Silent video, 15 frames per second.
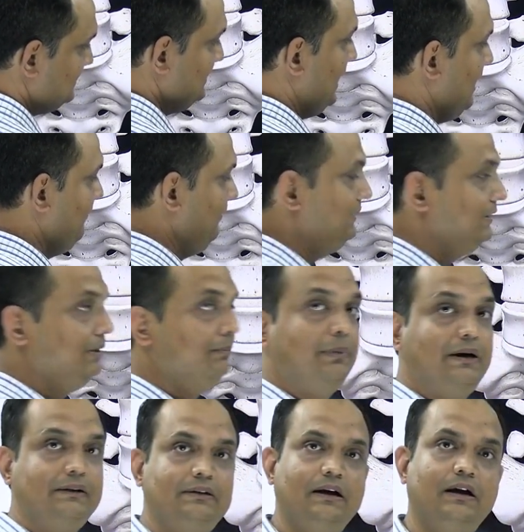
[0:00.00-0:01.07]
is having the
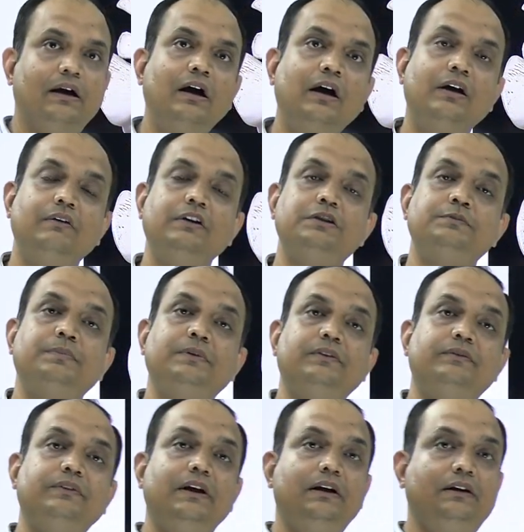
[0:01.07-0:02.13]
bursa which
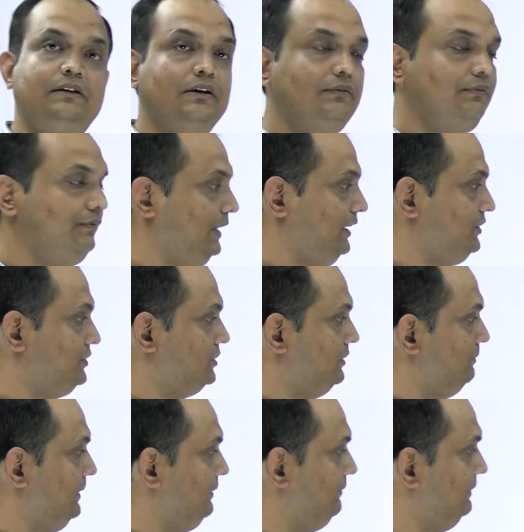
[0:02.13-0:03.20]
prevent the
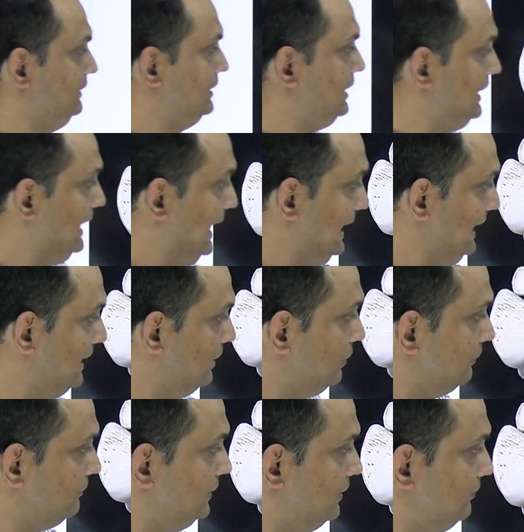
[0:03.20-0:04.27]
friction between the tendon
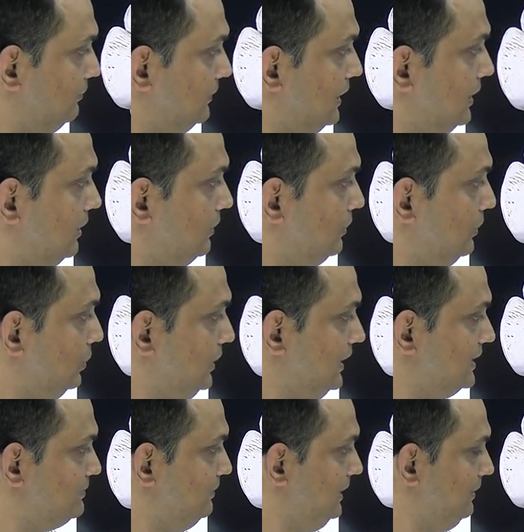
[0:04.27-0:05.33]
of the
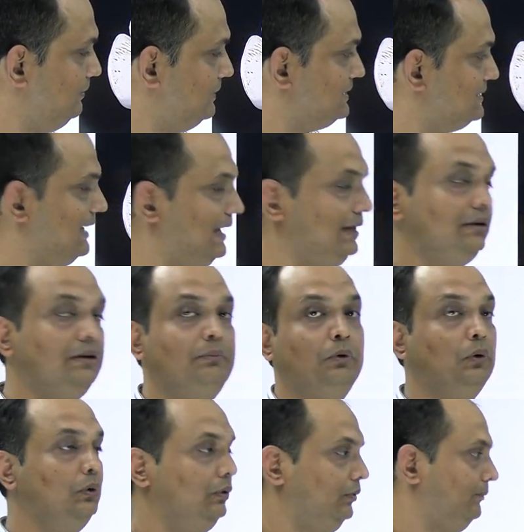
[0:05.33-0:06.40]
gluteus minimus and the
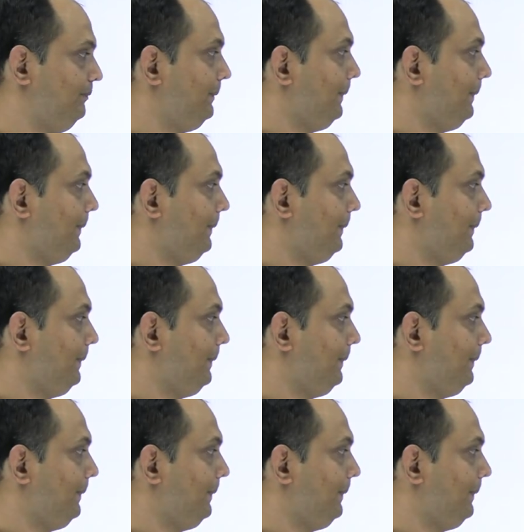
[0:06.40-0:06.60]
bone.